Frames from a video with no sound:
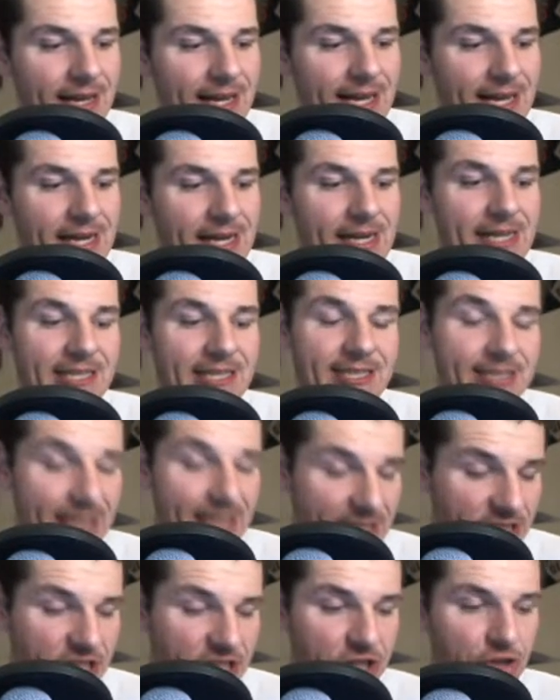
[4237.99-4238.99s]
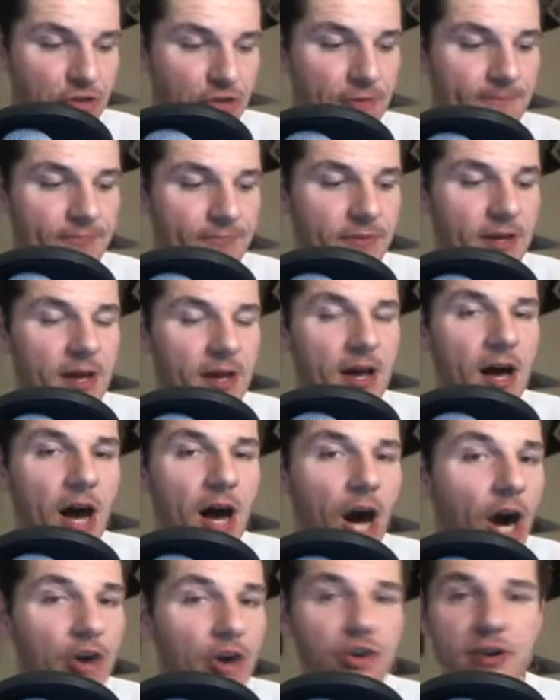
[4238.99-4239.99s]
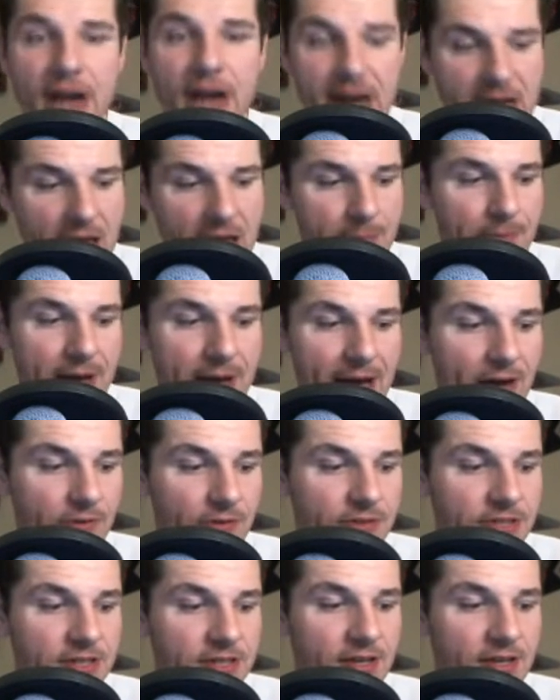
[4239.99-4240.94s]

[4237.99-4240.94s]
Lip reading: he's 6'2", 188 pounds,